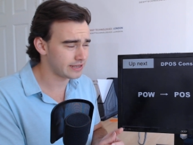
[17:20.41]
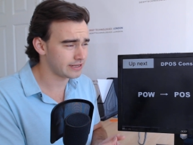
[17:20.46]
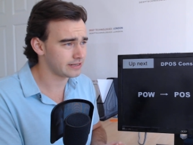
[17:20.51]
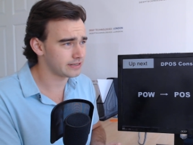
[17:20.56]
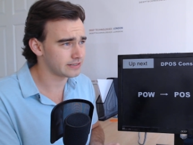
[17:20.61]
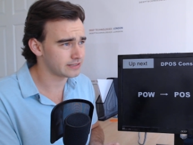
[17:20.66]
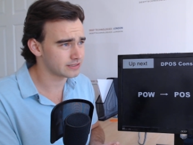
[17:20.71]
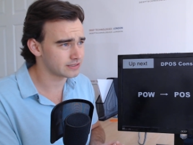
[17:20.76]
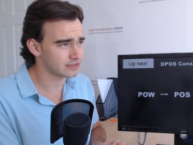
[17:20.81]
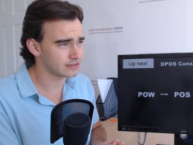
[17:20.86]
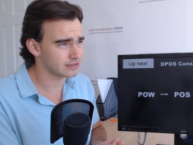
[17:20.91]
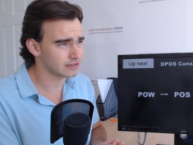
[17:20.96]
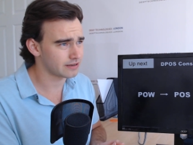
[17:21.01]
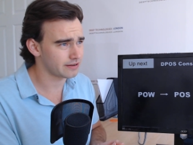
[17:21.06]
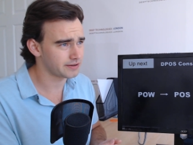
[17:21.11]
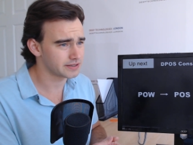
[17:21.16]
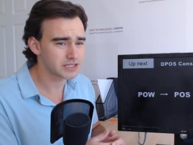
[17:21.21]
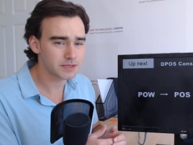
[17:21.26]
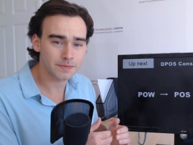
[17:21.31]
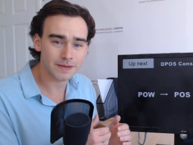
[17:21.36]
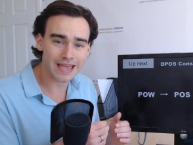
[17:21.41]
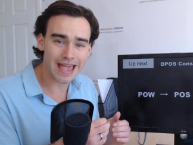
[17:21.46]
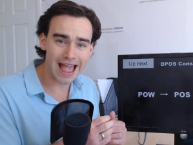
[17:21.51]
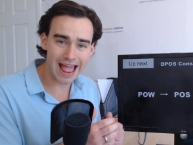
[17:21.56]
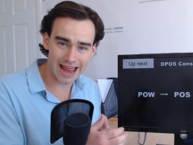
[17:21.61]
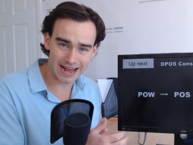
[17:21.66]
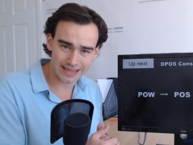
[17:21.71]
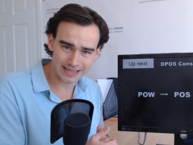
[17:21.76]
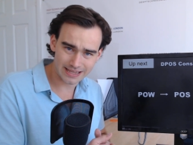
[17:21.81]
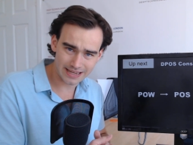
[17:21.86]
is going to be
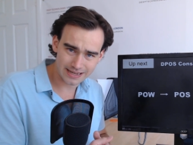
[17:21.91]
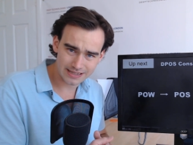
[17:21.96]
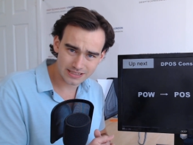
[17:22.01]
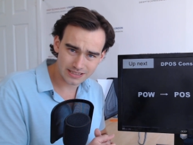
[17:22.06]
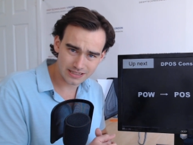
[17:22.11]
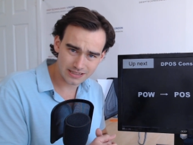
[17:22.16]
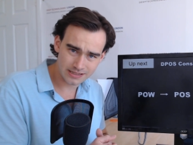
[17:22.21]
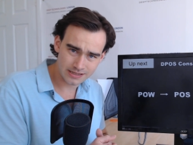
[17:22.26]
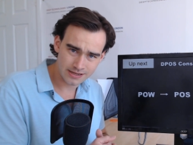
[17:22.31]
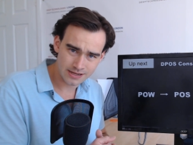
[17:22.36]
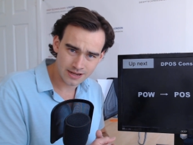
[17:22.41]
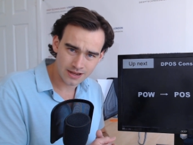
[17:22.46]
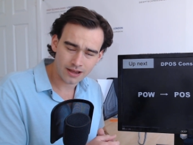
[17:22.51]
allocated.